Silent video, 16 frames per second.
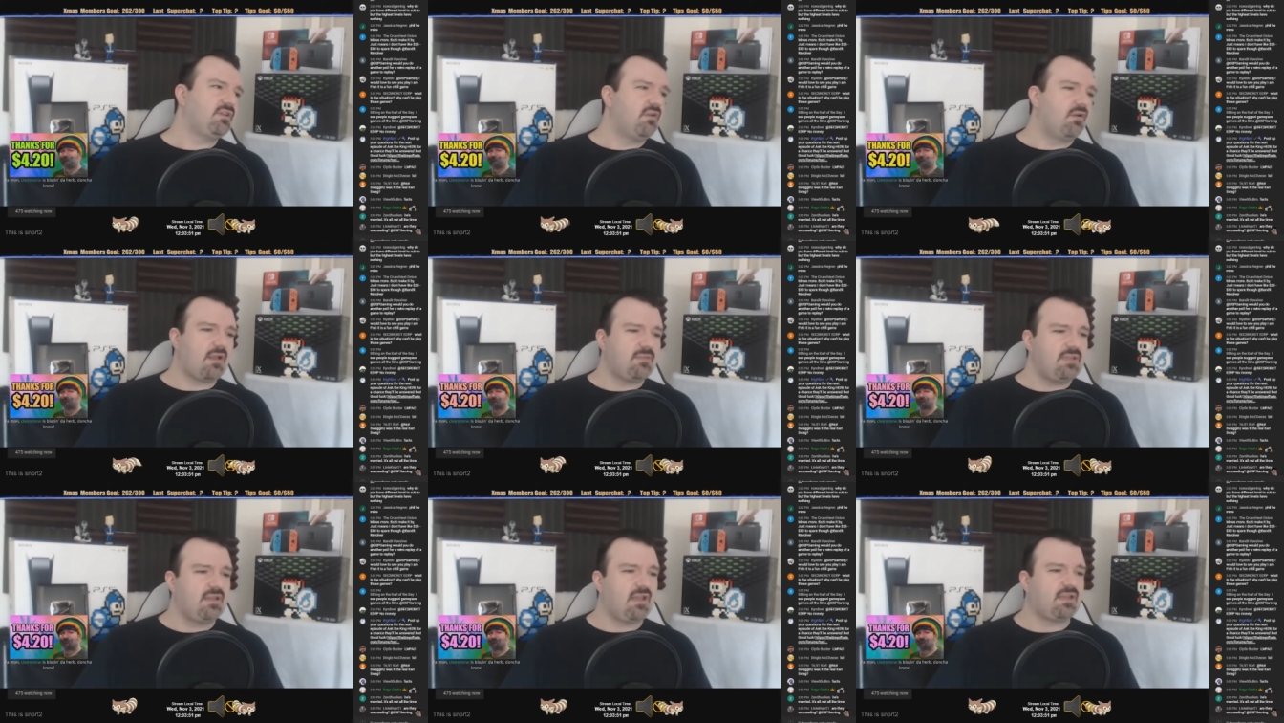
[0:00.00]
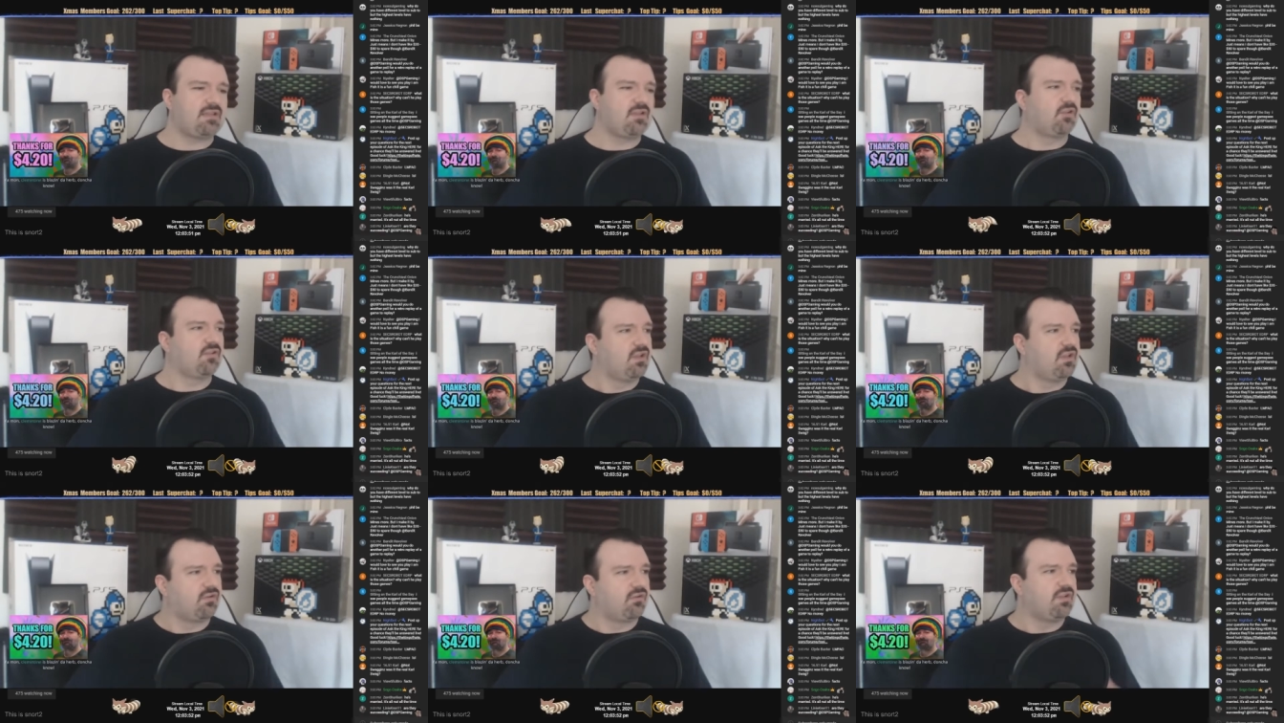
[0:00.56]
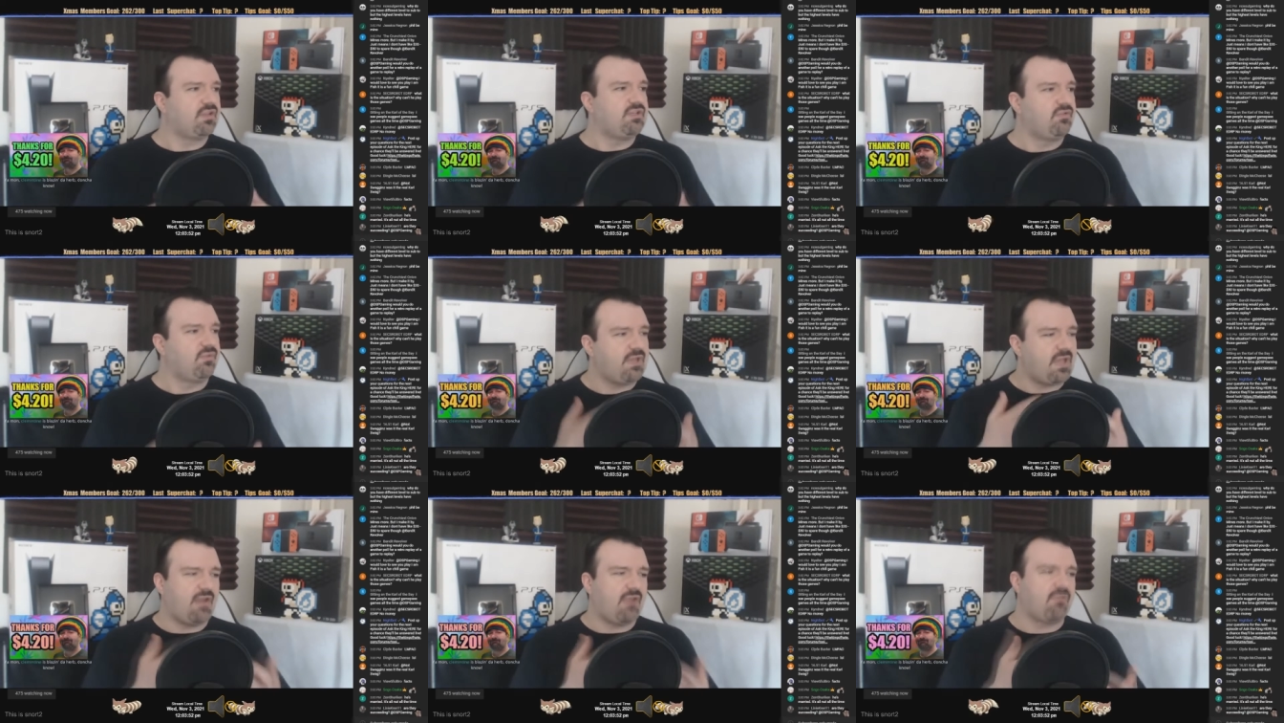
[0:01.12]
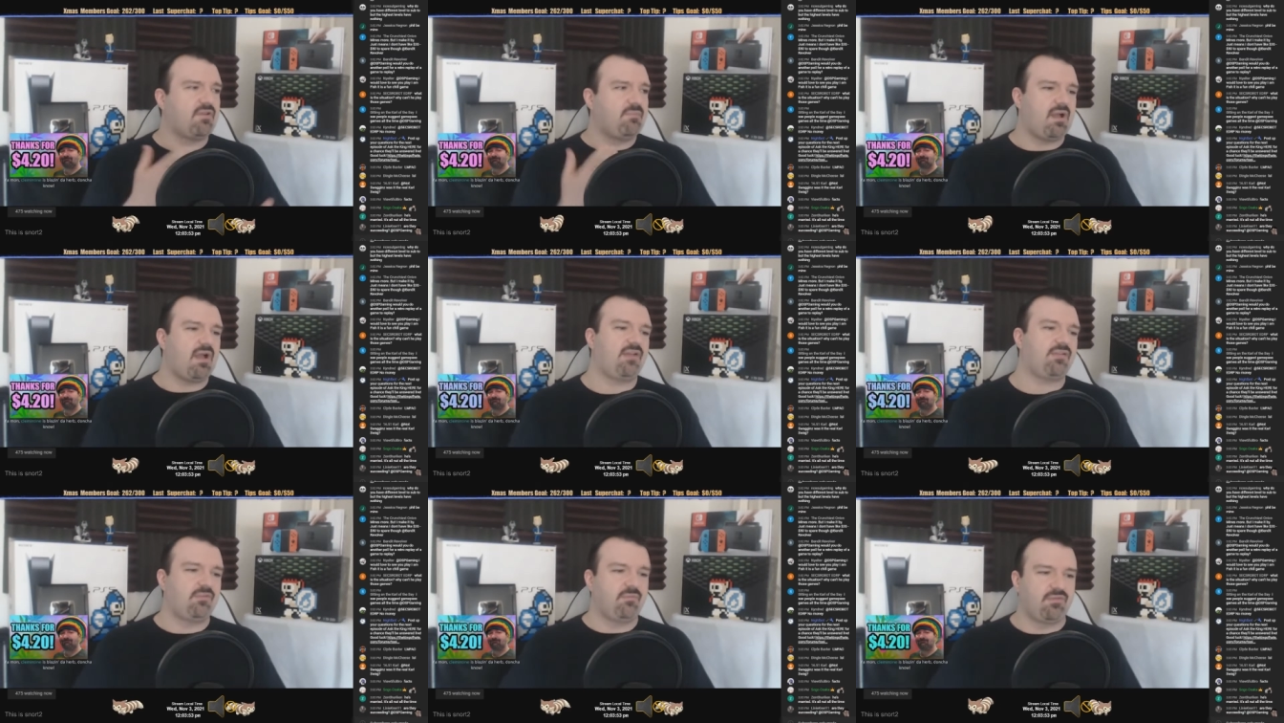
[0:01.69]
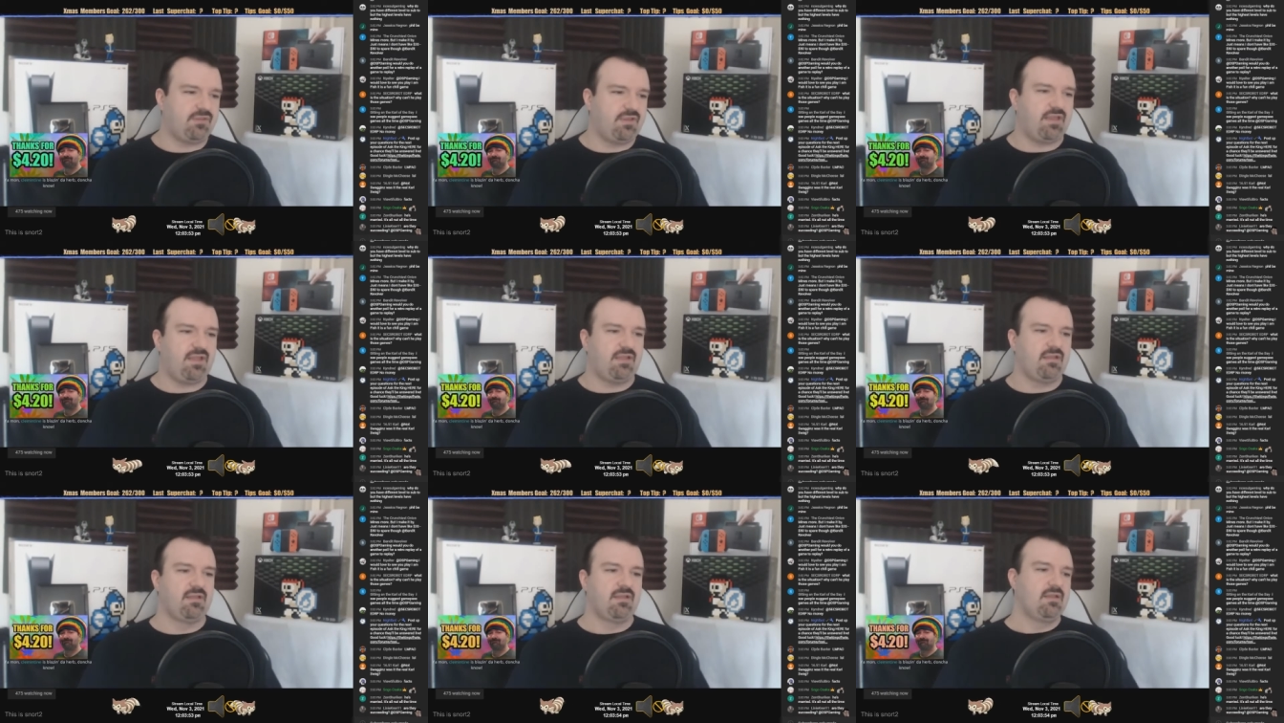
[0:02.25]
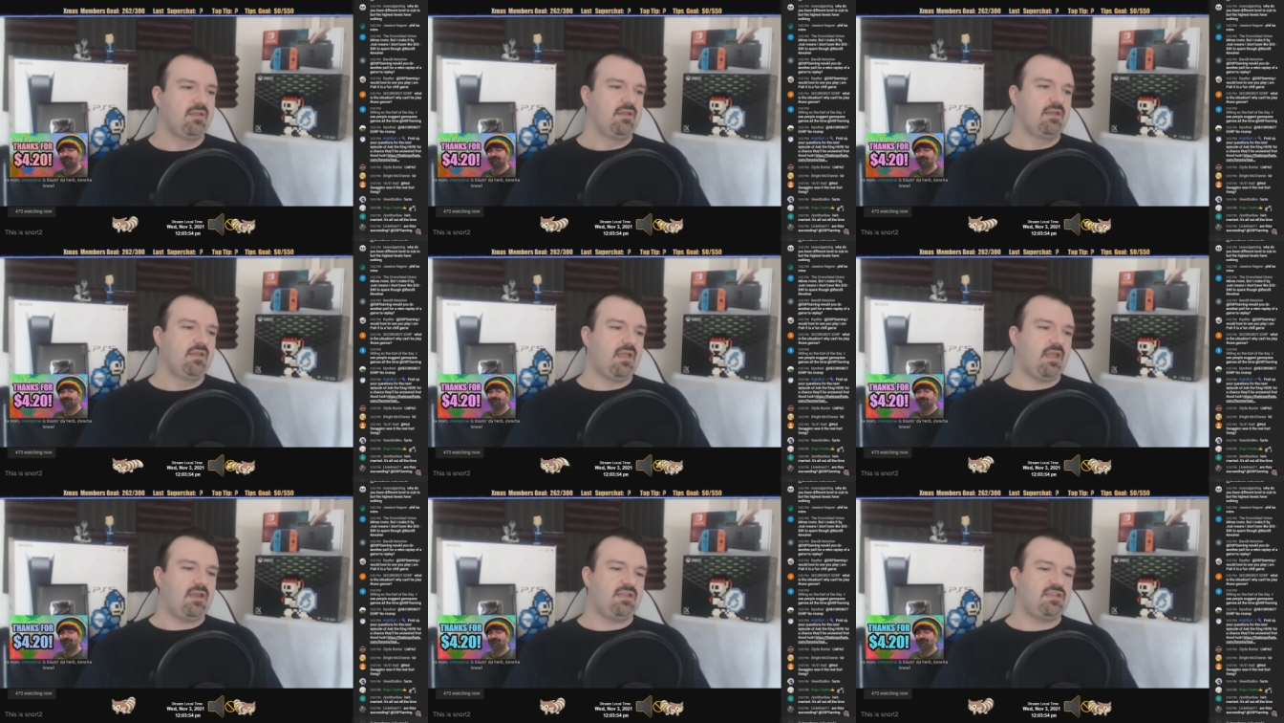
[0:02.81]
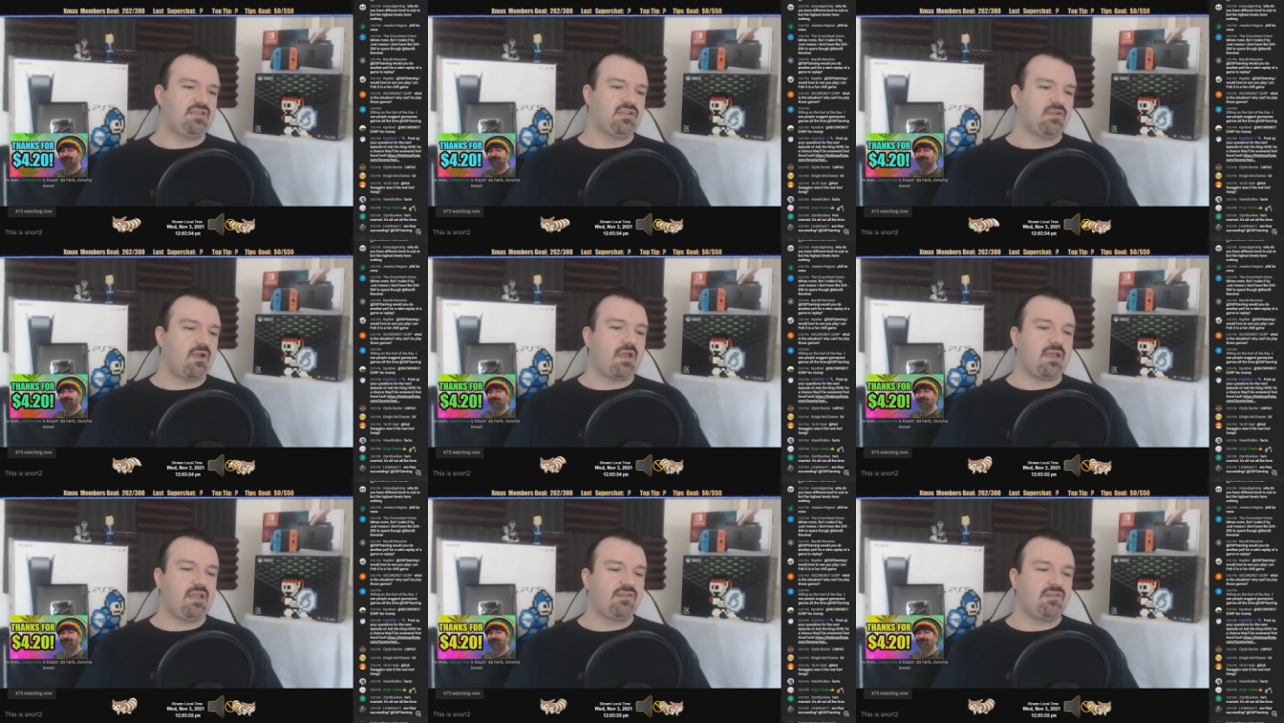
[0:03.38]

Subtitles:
You know what I mean? Like, they're literally doing every possible thing. And you're right.